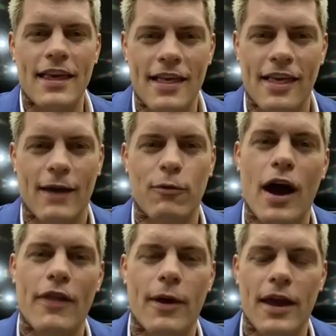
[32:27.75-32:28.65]
He's like,
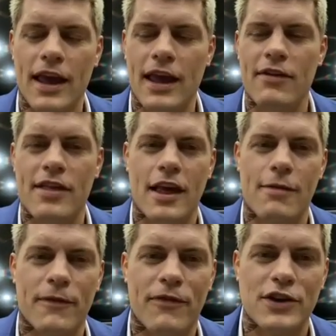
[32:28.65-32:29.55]
why the? He even says
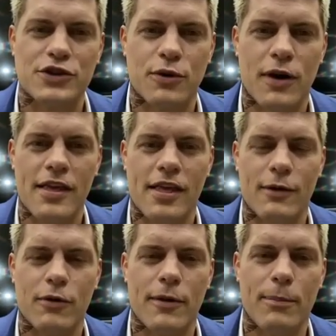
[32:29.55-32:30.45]
professional
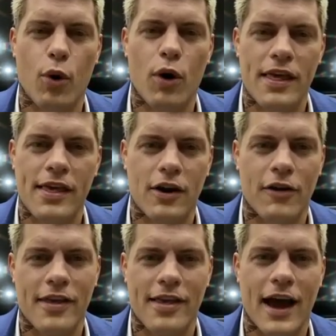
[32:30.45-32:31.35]
wrestling where the boys sit on
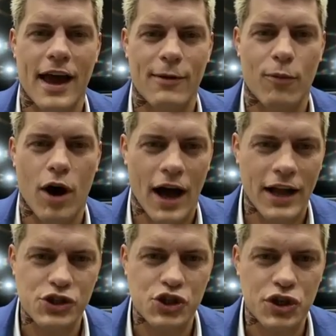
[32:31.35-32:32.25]
the side and
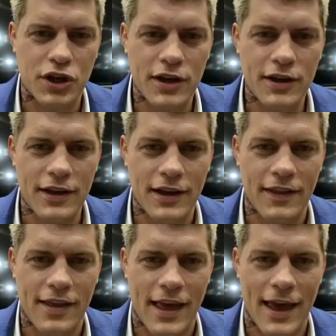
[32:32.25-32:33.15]
watch. in
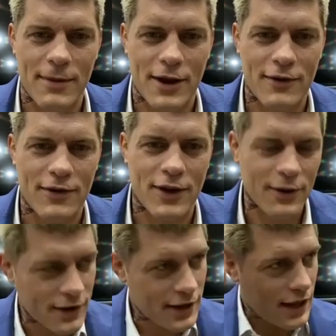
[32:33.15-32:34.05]
the same interview.